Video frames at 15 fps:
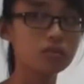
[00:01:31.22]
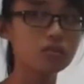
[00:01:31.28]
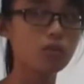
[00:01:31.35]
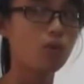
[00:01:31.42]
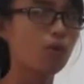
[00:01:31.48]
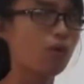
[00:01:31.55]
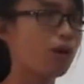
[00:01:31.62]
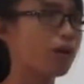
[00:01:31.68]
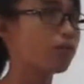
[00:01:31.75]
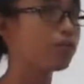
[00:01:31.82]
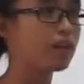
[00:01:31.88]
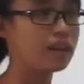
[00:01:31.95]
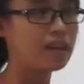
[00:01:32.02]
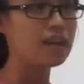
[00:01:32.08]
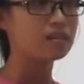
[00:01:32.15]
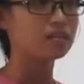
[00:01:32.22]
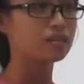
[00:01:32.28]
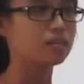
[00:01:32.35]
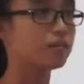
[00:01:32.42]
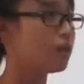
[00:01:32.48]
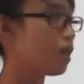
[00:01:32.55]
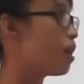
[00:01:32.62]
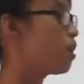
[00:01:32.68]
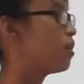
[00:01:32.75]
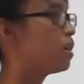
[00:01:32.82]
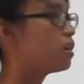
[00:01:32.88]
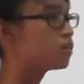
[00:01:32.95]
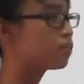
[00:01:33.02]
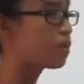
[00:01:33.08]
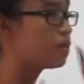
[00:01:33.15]
or finance. Yeah,
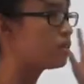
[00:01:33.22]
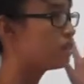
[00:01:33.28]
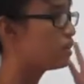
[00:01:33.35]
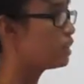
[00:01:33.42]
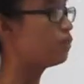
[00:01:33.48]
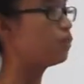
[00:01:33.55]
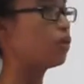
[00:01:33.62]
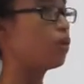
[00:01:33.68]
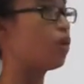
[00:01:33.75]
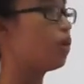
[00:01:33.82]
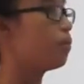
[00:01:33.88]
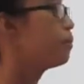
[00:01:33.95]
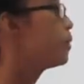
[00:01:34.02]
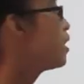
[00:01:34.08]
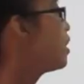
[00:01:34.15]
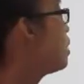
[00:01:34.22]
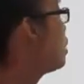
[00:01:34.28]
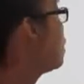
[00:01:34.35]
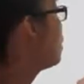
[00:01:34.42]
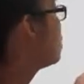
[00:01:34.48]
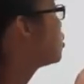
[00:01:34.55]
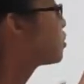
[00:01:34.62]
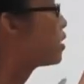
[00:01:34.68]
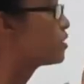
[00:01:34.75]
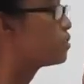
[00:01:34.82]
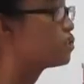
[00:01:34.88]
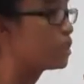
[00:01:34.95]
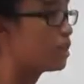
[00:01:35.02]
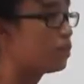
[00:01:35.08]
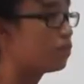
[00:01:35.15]
it's very difficult to
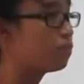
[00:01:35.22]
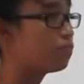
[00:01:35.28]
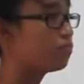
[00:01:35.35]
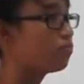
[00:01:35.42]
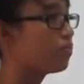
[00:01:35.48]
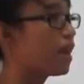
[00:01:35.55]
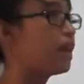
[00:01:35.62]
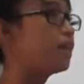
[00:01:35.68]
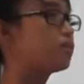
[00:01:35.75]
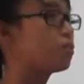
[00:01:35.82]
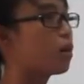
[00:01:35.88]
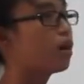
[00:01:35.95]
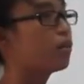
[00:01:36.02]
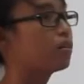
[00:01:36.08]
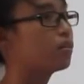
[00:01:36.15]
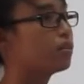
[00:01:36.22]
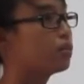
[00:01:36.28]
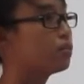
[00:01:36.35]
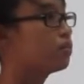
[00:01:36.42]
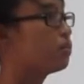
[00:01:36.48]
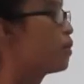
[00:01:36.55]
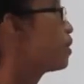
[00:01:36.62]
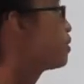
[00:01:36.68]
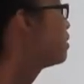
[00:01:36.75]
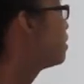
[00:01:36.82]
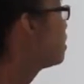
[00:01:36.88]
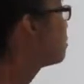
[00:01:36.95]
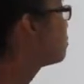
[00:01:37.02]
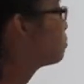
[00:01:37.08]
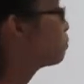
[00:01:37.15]
achieve 8 marks. Well,
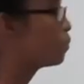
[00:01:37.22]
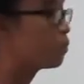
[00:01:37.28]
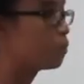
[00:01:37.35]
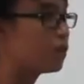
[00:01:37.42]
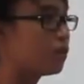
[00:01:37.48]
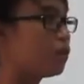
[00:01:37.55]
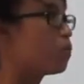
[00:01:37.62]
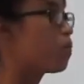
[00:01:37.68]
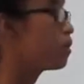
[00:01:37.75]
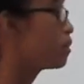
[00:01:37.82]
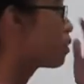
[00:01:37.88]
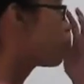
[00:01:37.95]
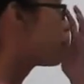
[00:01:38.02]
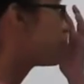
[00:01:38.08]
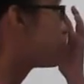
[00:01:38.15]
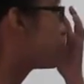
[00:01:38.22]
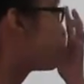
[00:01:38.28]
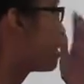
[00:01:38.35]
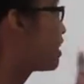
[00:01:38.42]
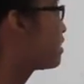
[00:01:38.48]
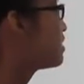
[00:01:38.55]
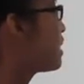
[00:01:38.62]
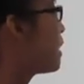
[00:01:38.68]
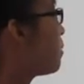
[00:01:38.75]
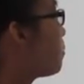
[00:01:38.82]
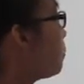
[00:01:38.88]
if you don't want to get 10.